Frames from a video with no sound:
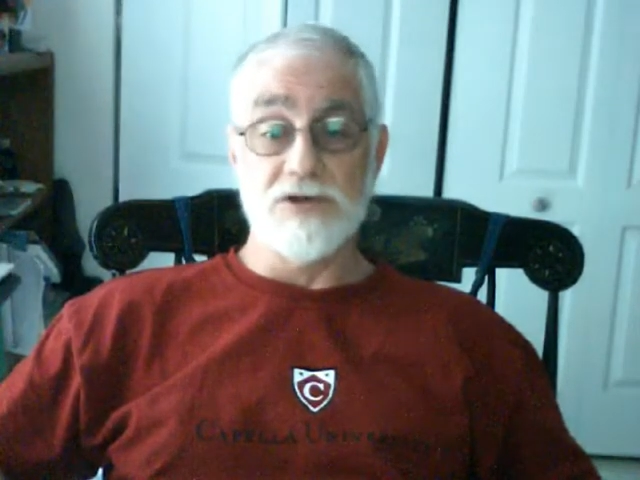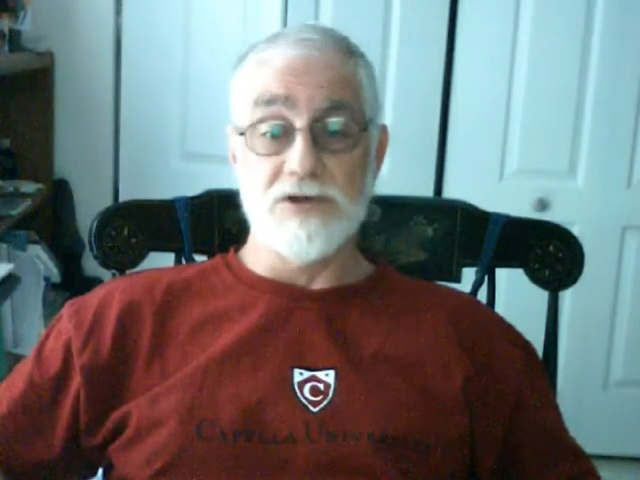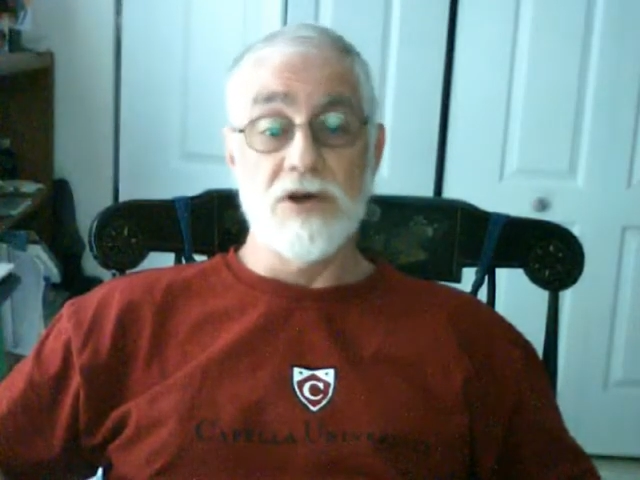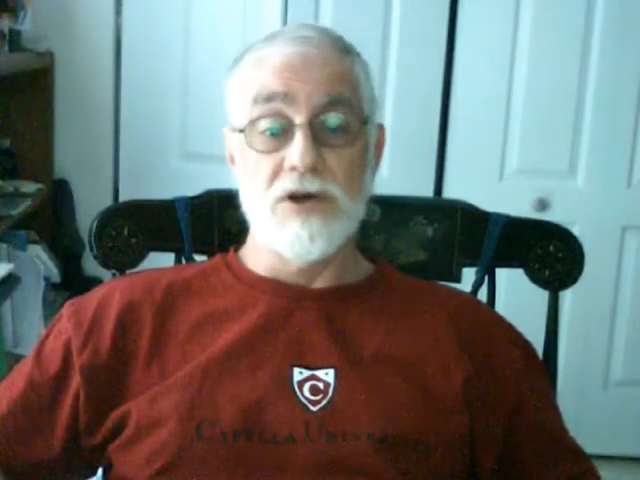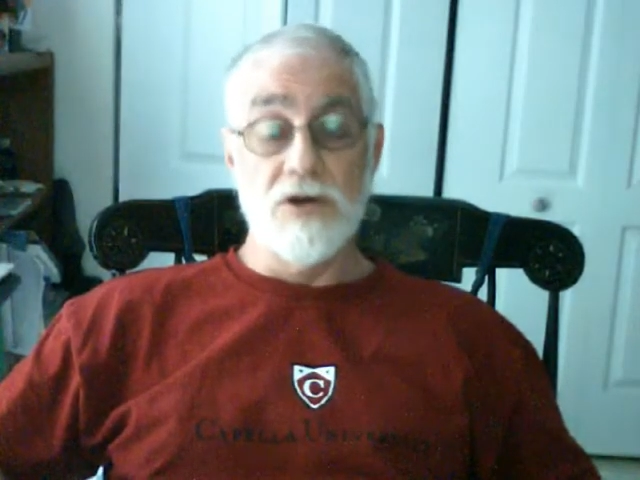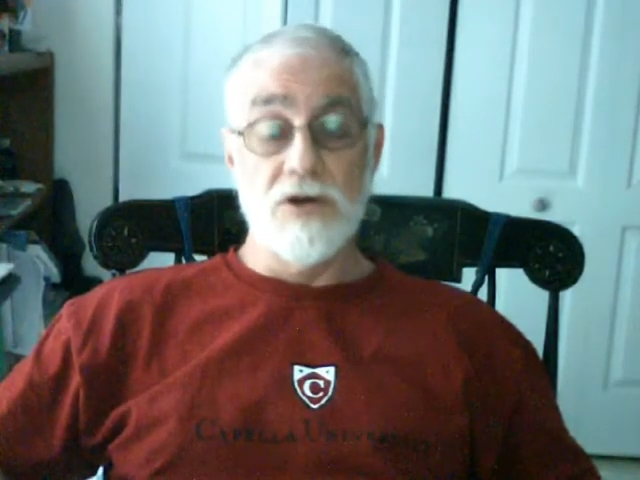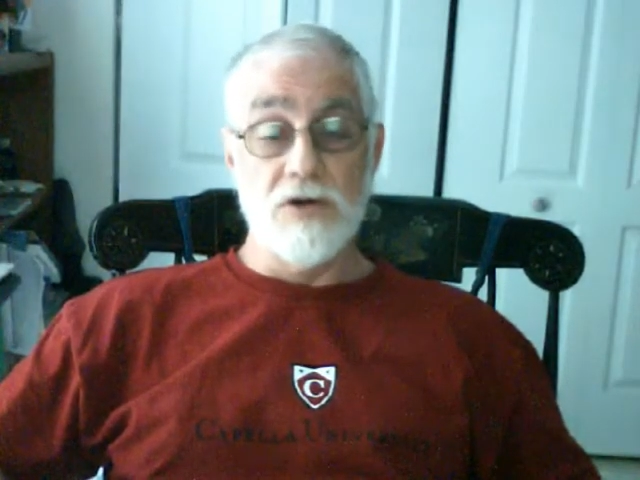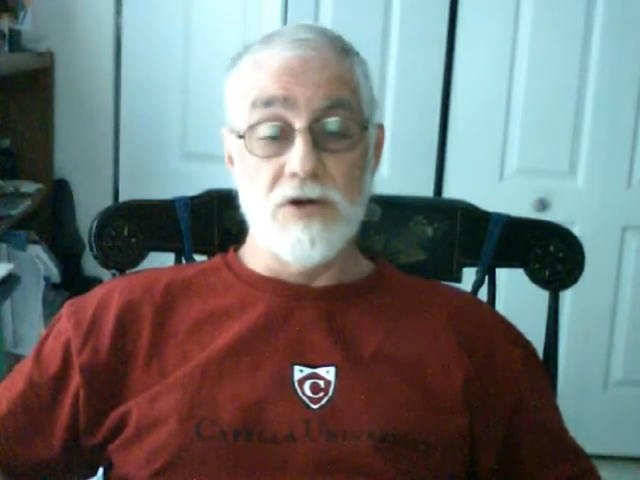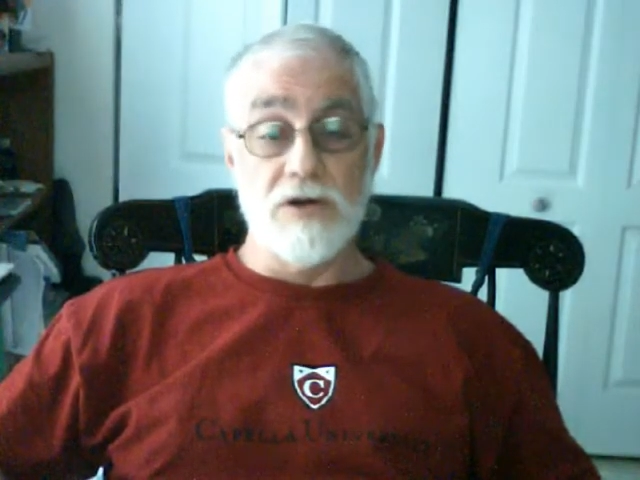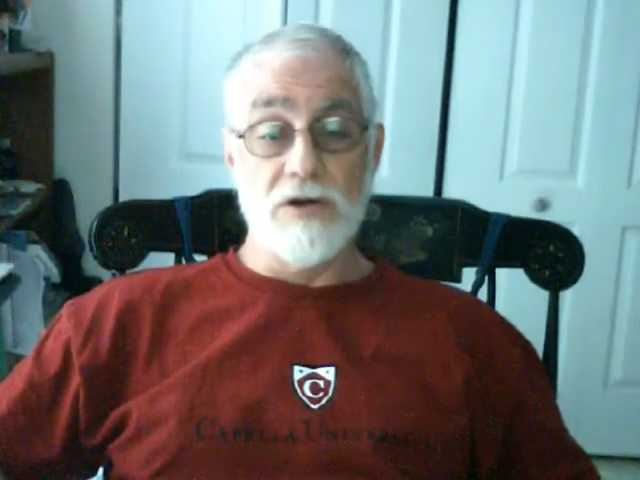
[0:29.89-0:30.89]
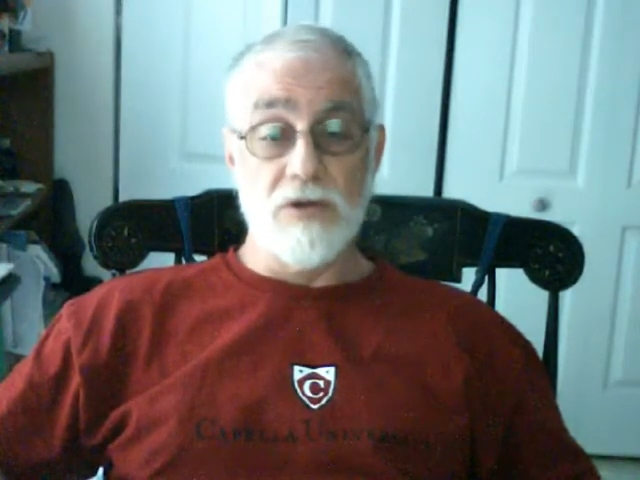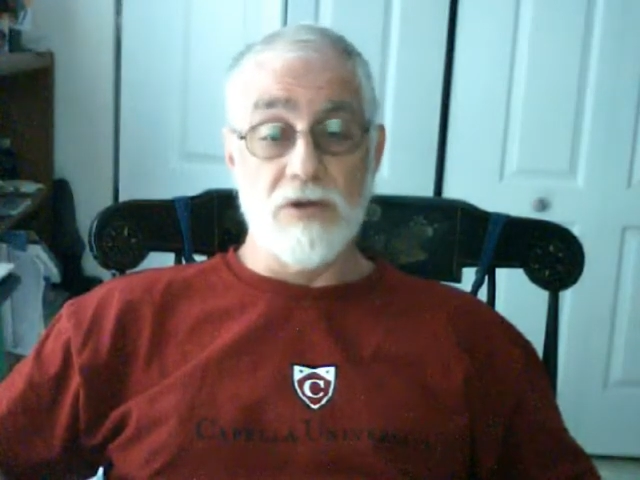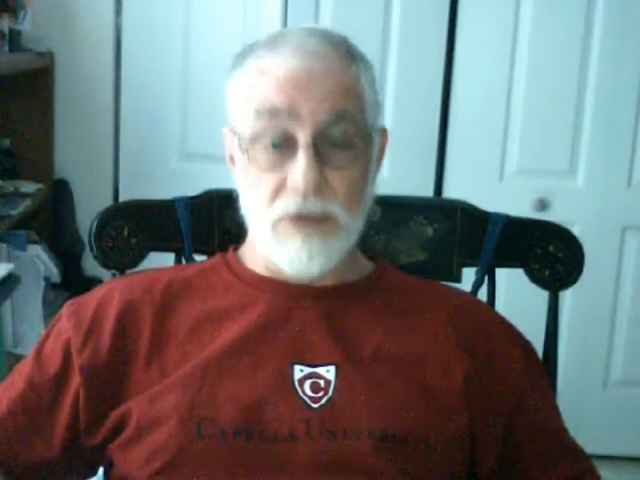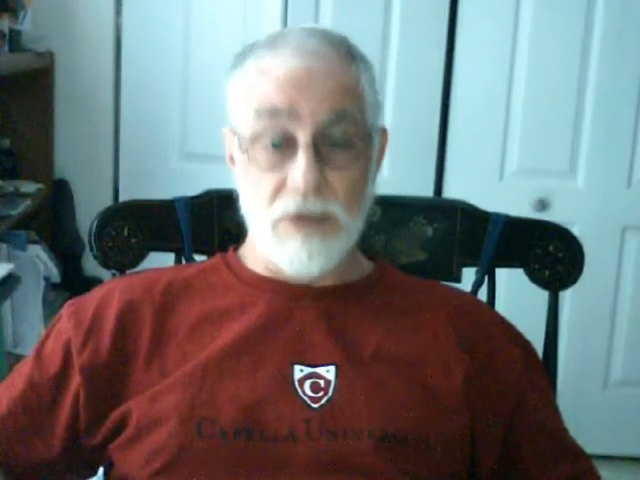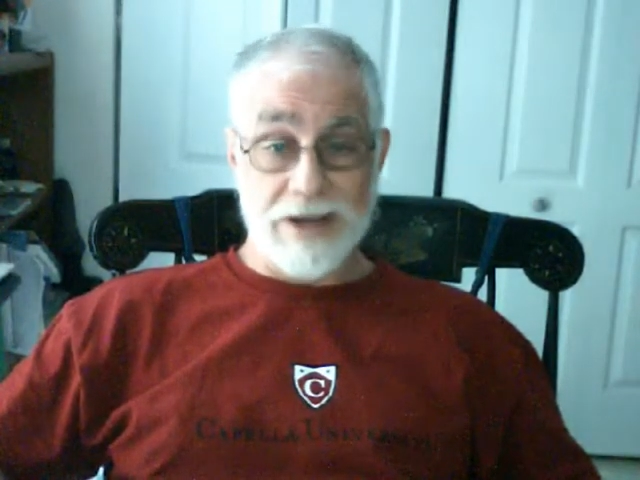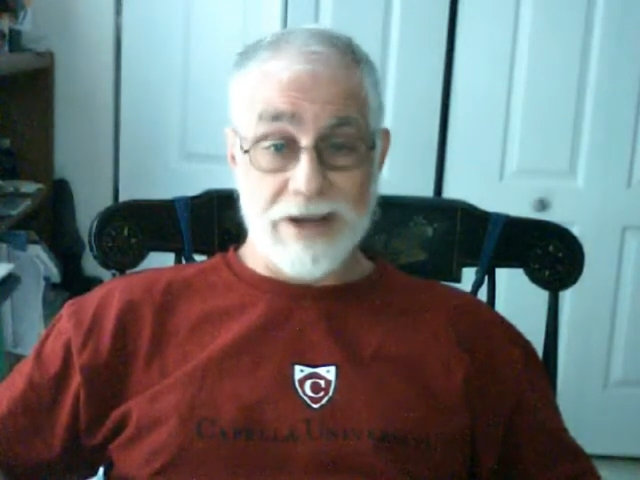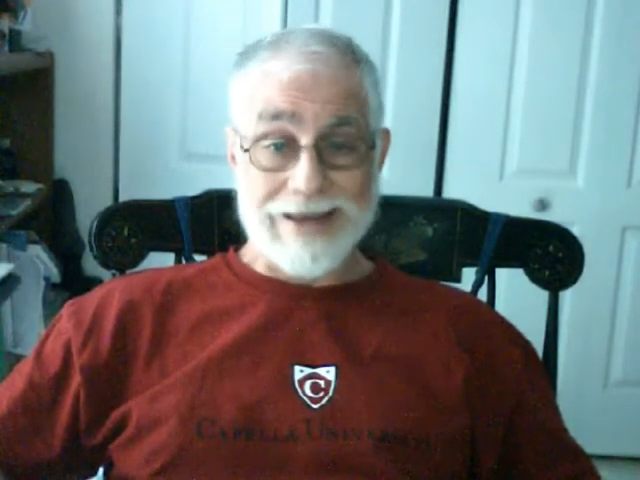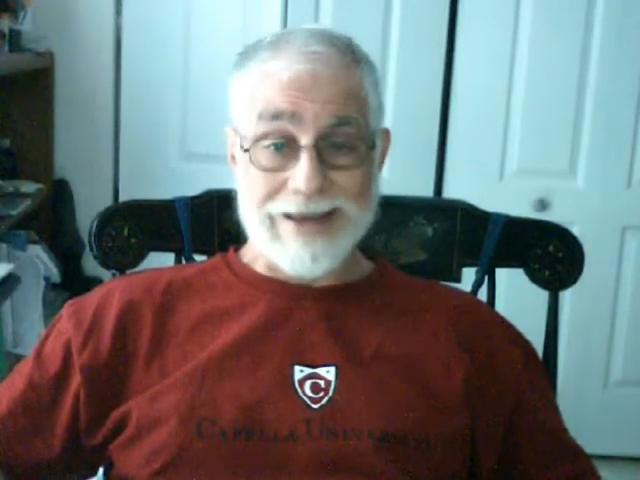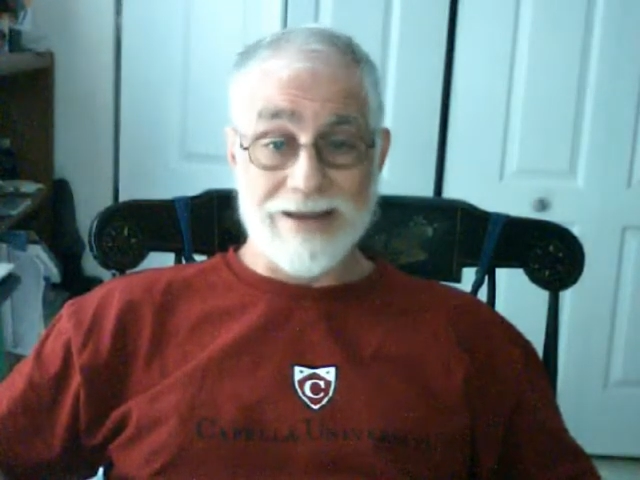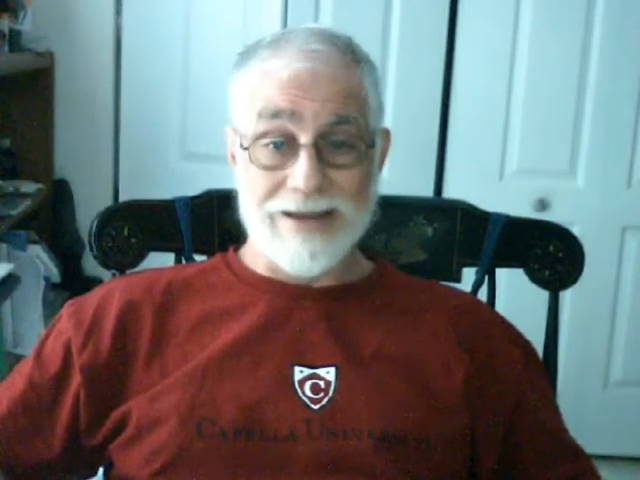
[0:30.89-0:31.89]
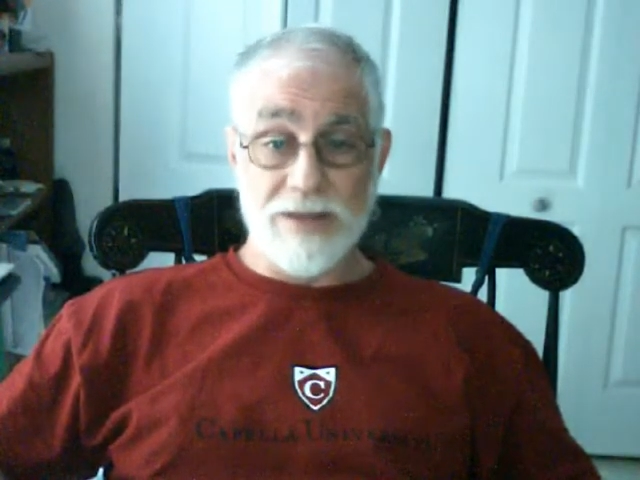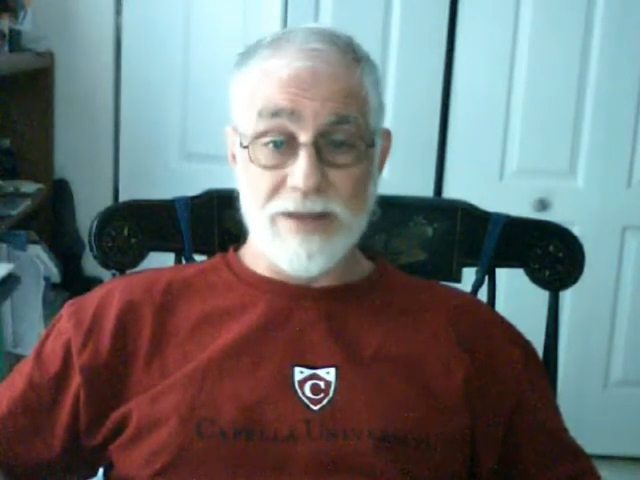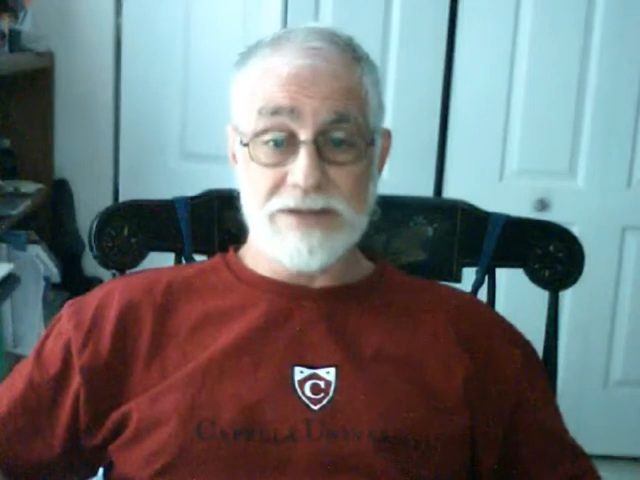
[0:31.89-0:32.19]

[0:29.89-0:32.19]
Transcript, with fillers: who are degreed academics.